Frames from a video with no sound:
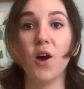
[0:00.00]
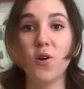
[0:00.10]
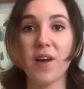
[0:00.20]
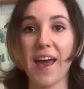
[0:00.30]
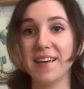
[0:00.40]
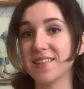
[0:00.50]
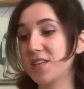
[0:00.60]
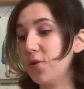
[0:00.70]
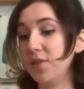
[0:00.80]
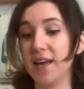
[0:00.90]
Okay,
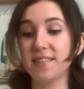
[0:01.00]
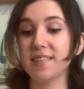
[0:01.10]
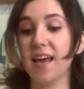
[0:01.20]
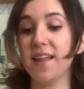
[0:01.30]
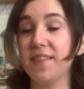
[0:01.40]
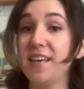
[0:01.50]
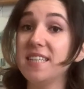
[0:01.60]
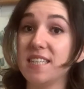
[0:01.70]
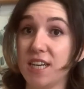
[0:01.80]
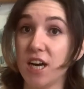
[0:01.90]
so let's get
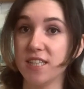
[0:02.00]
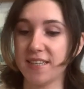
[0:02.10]
these guts